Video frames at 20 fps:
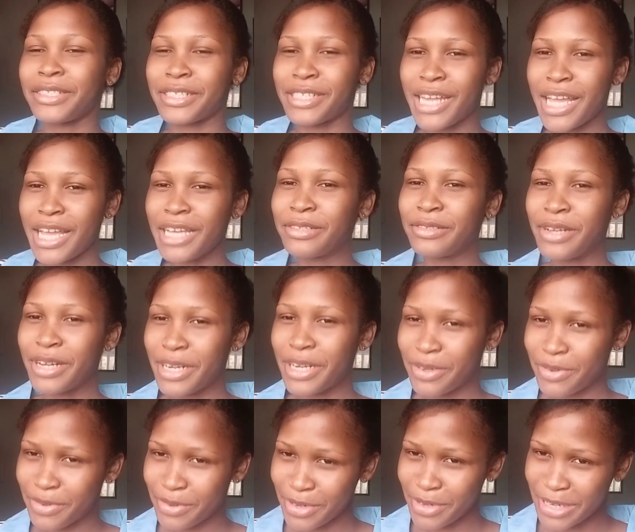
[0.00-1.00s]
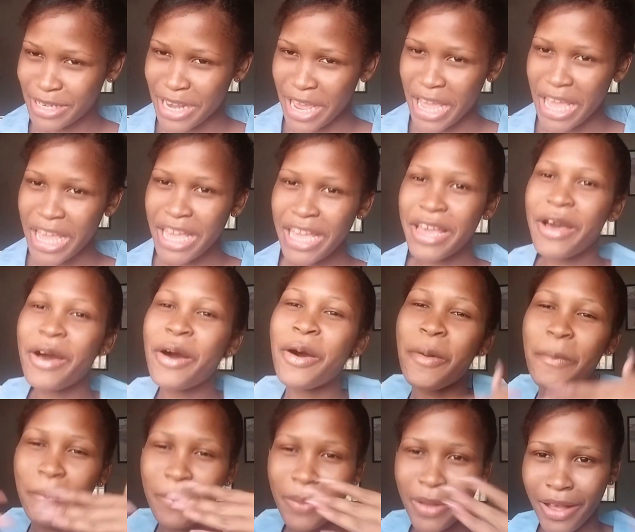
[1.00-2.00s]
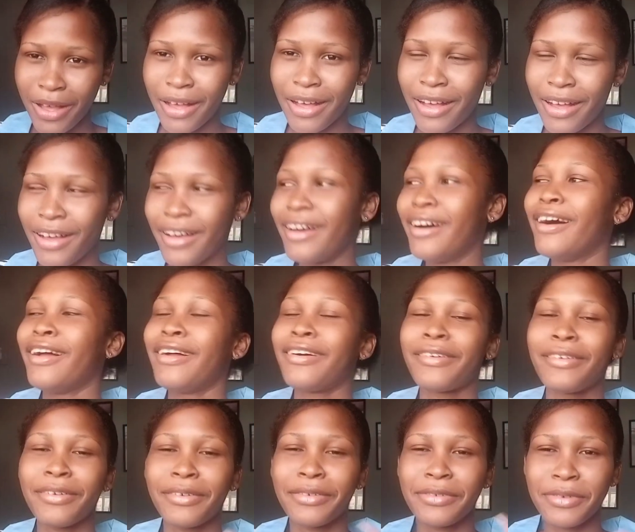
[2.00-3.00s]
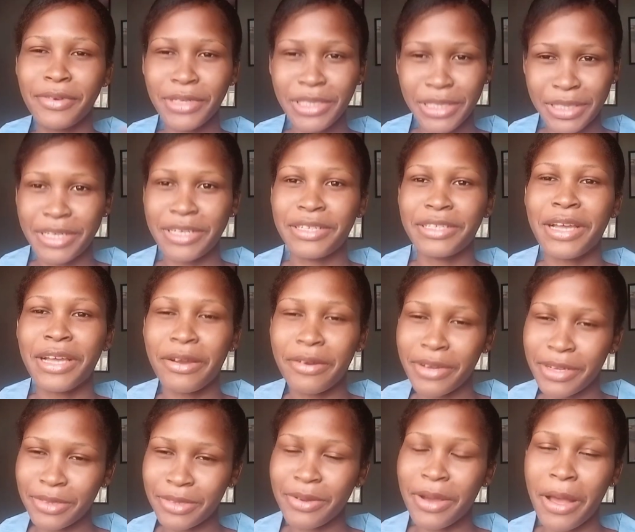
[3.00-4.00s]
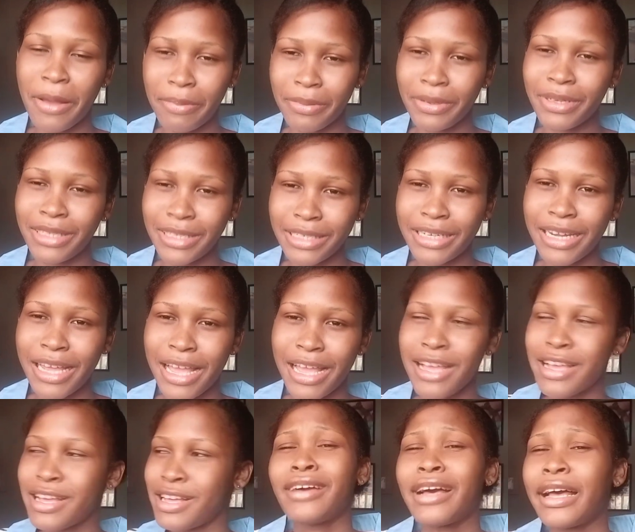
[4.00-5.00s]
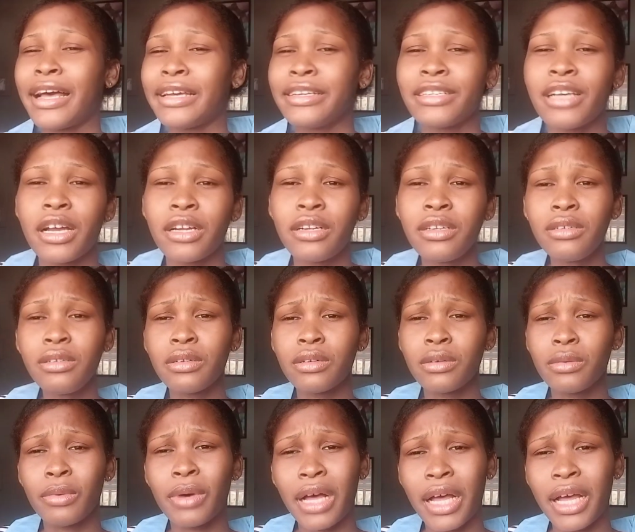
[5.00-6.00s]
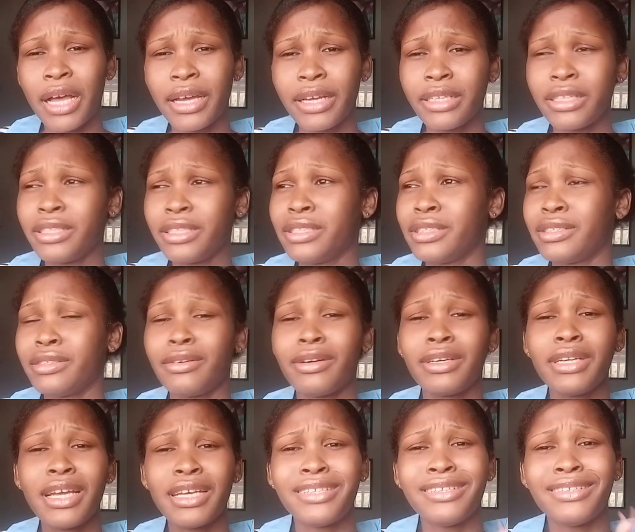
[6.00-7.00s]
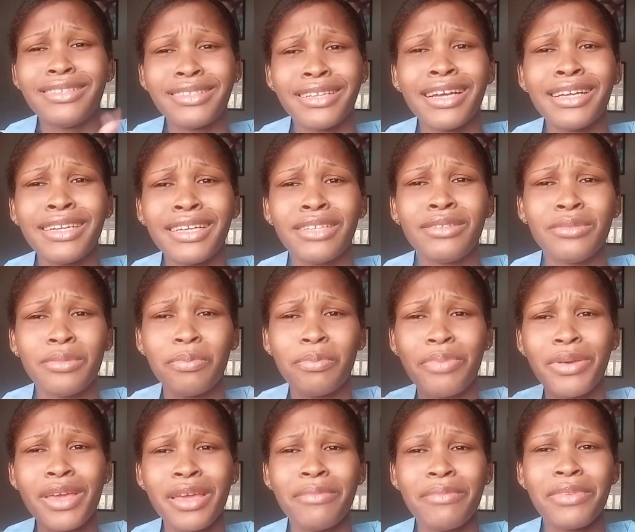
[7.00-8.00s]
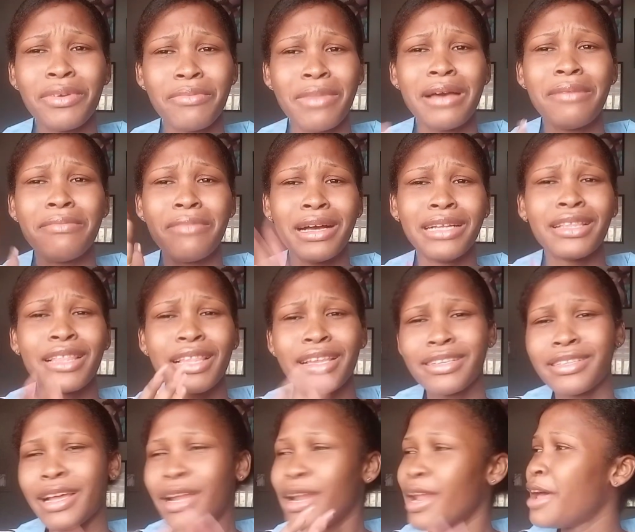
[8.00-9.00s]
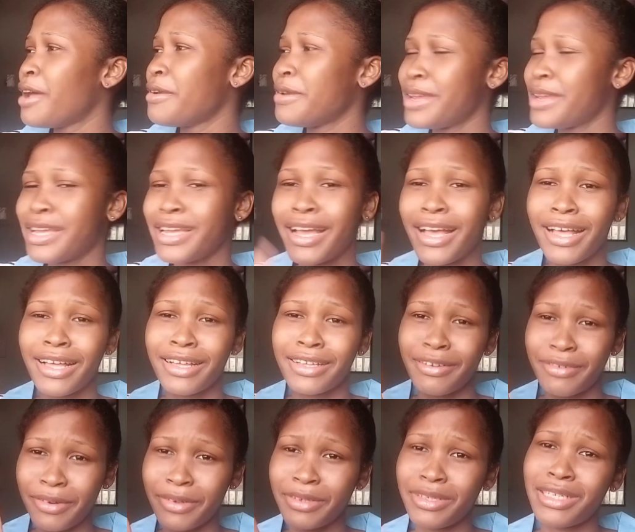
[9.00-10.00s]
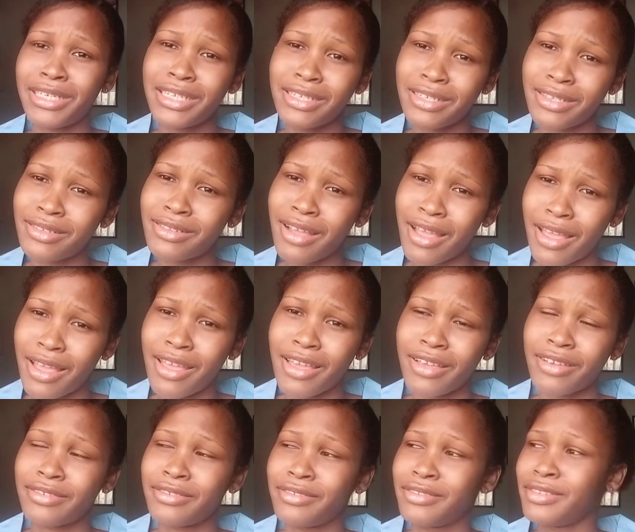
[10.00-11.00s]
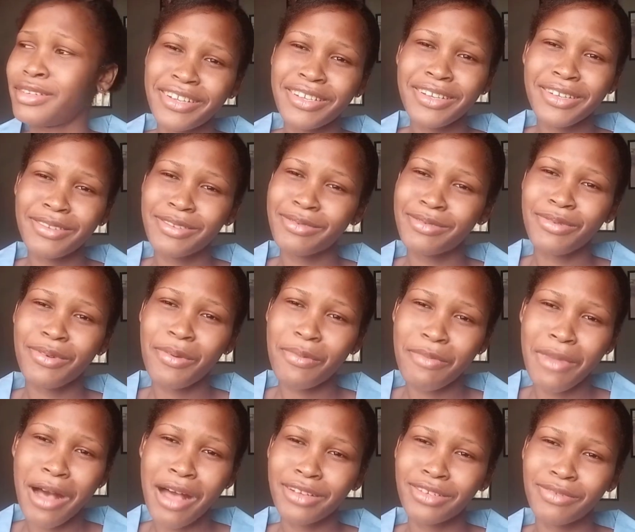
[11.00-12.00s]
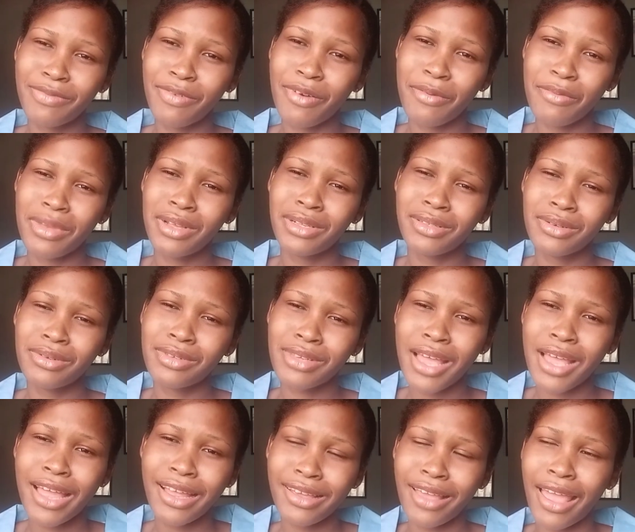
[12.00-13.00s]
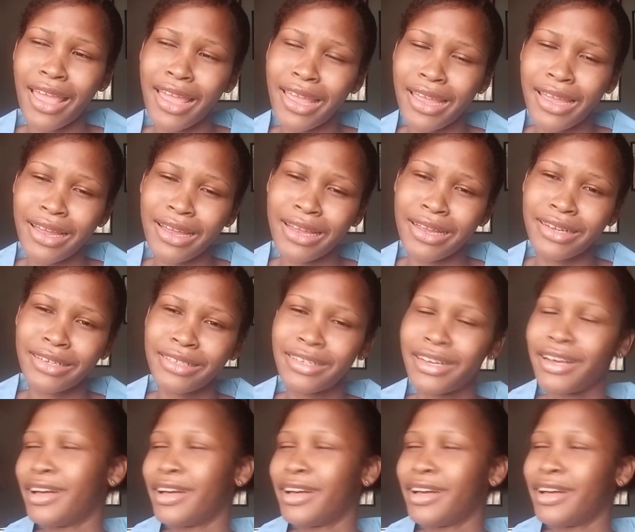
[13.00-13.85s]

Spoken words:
Today is not a good day, but good things are going to happen today. So guys, I don't know why God has decided to pay me my monthly salary on this day. This is too much for me to take in.